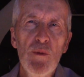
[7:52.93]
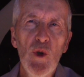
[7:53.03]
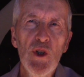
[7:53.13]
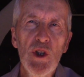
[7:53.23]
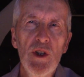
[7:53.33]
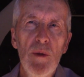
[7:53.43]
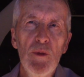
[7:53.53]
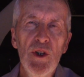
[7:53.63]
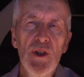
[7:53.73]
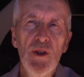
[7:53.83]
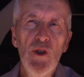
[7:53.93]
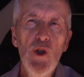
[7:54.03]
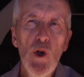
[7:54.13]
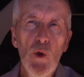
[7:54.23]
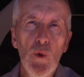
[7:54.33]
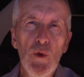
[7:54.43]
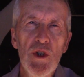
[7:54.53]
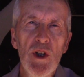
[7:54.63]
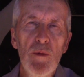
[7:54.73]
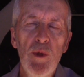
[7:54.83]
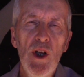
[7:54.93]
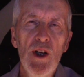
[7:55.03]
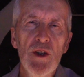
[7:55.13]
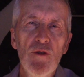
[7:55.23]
of British Columbia knows that applying